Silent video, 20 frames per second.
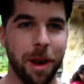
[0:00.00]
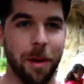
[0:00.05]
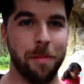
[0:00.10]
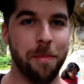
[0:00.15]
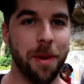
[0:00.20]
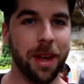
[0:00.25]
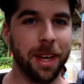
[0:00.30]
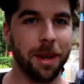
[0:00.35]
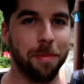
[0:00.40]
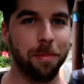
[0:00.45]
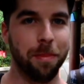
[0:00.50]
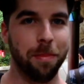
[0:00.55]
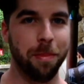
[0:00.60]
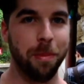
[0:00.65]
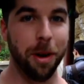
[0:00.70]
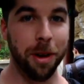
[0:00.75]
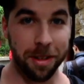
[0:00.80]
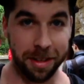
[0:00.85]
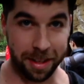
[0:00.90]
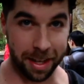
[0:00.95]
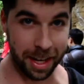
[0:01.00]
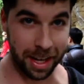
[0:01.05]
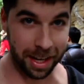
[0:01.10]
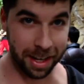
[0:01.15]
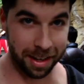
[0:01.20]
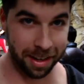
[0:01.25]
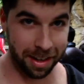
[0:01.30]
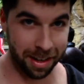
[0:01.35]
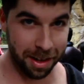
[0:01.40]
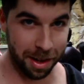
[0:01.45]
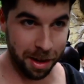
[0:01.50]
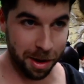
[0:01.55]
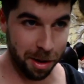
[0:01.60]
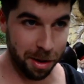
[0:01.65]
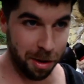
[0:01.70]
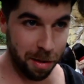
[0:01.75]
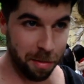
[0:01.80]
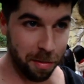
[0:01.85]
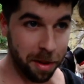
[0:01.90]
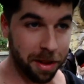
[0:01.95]
a big pussy.
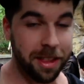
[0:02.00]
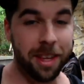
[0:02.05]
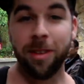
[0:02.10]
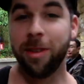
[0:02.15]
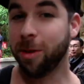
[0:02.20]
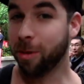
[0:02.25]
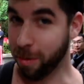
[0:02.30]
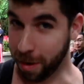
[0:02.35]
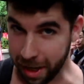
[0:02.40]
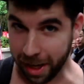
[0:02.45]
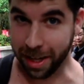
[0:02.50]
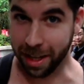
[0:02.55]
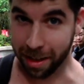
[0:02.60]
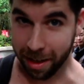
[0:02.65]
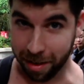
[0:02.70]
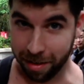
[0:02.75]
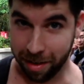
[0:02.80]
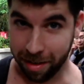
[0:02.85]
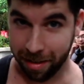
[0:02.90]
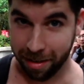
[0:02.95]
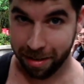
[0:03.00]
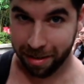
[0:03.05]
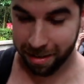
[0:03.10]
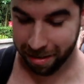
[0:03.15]
But this is ridiculous.